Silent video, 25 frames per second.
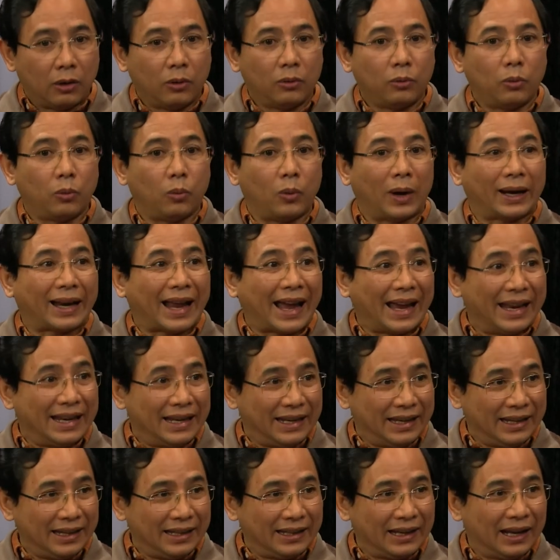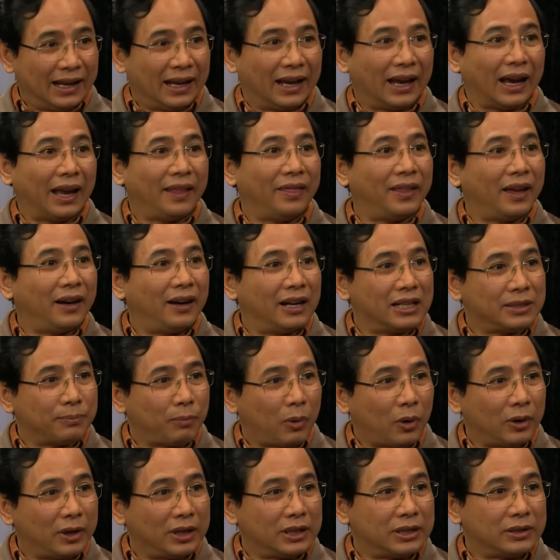what I need and they
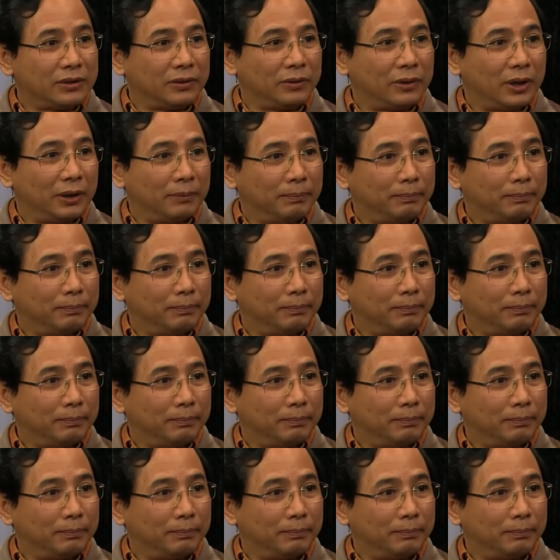responded to them.